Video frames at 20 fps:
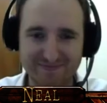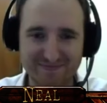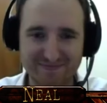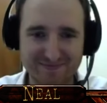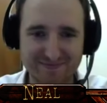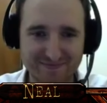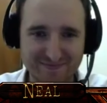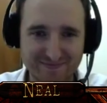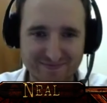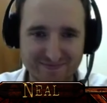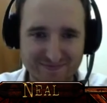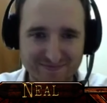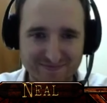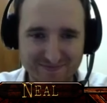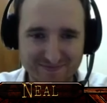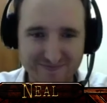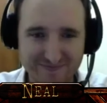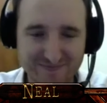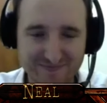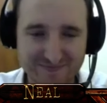
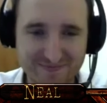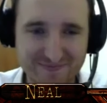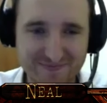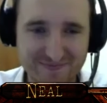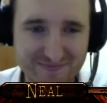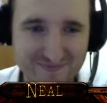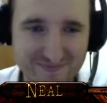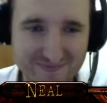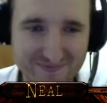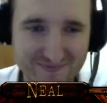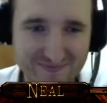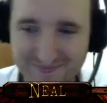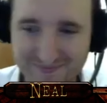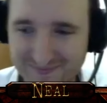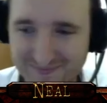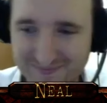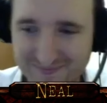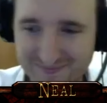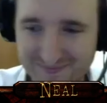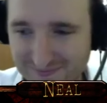
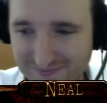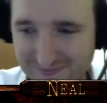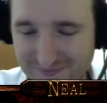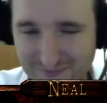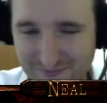(silent)